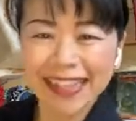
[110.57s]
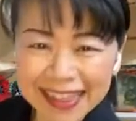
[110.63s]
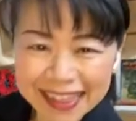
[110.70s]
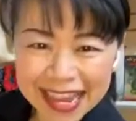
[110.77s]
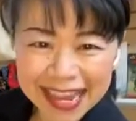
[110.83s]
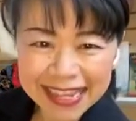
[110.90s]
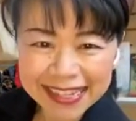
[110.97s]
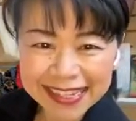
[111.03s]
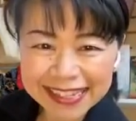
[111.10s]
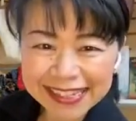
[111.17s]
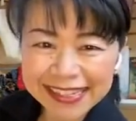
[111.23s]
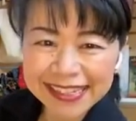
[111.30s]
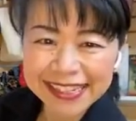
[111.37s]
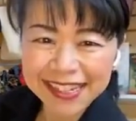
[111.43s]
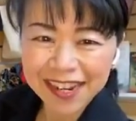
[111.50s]
Thank
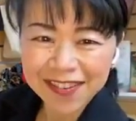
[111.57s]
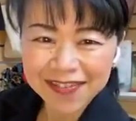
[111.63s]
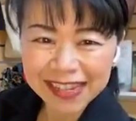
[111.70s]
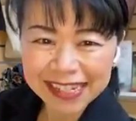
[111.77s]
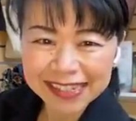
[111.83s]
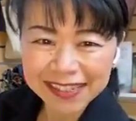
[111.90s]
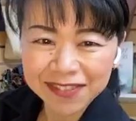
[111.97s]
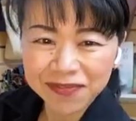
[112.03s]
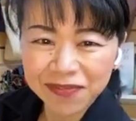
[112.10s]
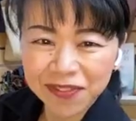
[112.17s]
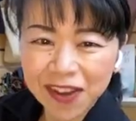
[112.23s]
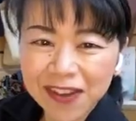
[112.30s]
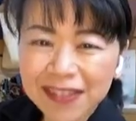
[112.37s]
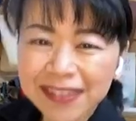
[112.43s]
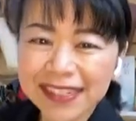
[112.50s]
you so much
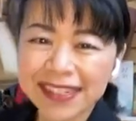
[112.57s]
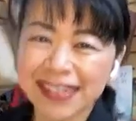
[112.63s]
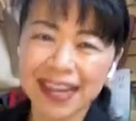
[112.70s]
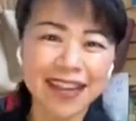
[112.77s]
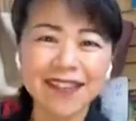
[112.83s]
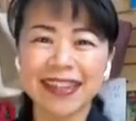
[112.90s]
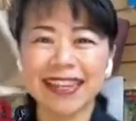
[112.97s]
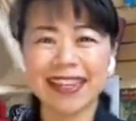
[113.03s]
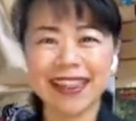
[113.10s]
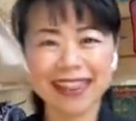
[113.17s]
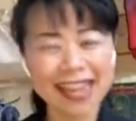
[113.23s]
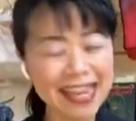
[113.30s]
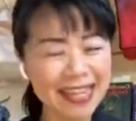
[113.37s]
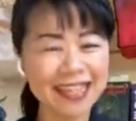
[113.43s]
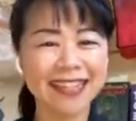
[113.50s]
for coming.
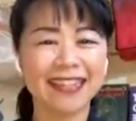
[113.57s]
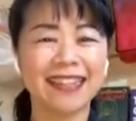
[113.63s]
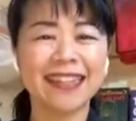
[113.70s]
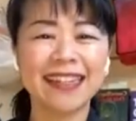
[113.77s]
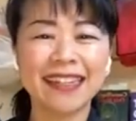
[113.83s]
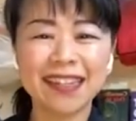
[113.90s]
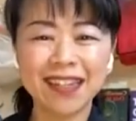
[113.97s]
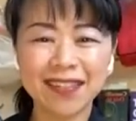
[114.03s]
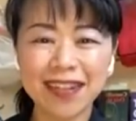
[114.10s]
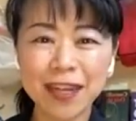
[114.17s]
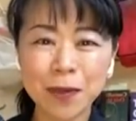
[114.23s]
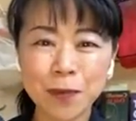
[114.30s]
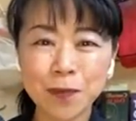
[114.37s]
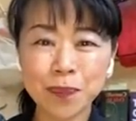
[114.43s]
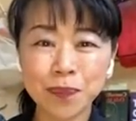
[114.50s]
Thank you,
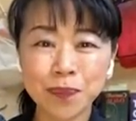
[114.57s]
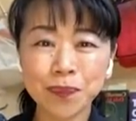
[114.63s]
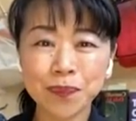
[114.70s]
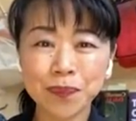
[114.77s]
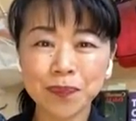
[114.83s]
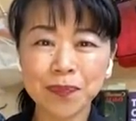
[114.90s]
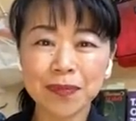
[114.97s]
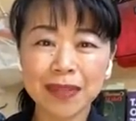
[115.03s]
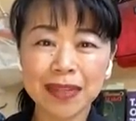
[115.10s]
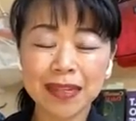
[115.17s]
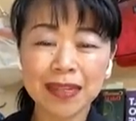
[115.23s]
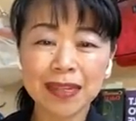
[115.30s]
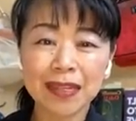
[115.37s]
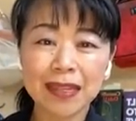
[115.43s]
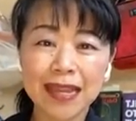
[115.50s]
right?
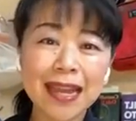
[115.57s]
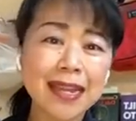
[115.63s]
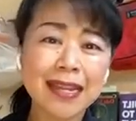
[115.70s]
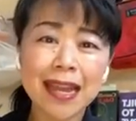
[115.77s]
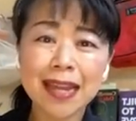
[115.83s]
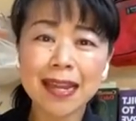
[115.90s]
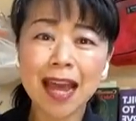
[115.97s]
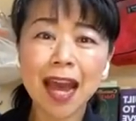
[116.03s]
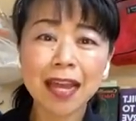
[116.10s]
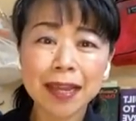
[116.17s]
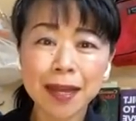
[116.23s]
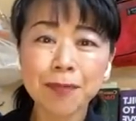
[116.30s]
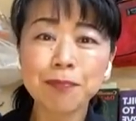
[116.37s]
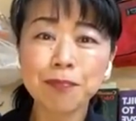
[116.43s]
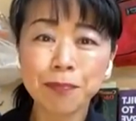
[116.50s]
And then I
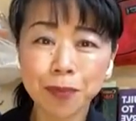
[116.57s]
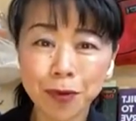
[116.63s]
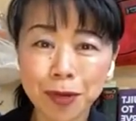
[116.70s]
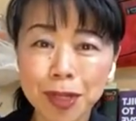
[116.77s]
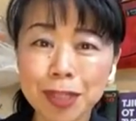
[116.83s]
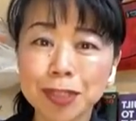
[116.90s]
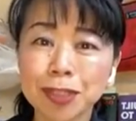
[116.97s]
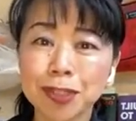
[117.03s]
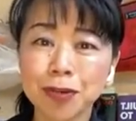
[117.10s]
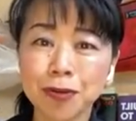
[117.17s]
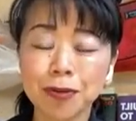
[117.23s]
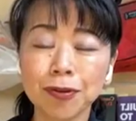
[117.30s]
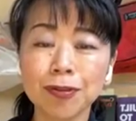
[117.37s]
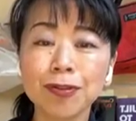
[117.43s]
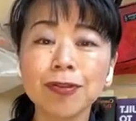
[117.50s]
am pretty
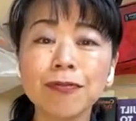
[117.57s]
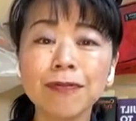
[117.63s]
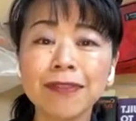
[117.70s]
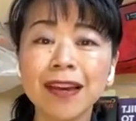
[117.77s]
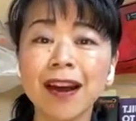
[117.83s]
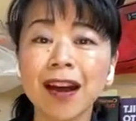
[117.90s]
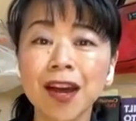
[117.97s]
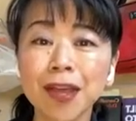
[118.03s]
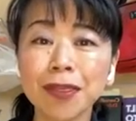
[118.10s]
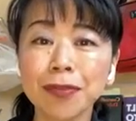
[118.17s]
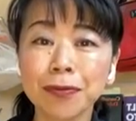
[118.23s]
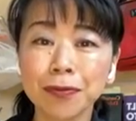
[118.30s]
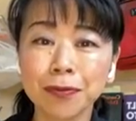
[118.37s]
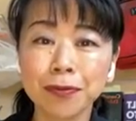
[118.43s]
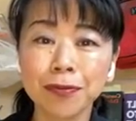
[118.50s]
sure you've gone
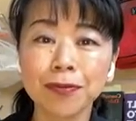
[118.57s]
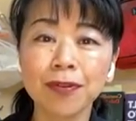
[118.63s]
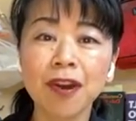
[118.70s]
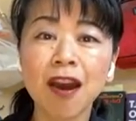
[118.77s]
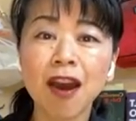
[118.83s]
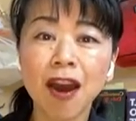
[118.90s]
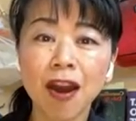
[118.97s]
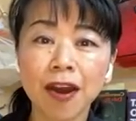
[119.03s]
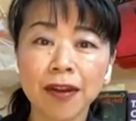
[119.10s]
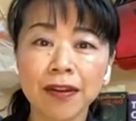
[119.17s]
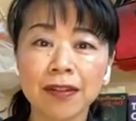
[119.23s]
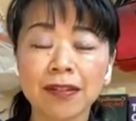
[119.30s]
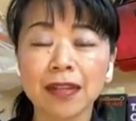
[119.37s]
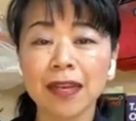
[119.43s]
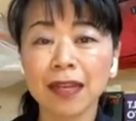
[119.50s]
through
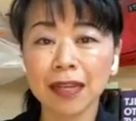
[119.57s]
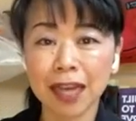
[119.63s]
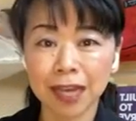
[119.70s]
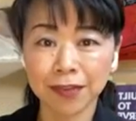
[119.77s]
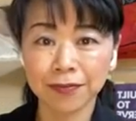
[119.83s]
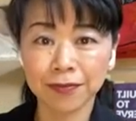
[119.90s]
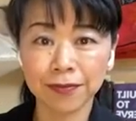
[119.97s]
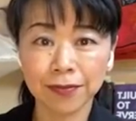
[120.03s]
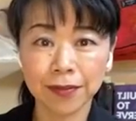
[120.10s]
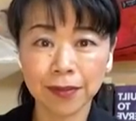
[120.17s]
hard life.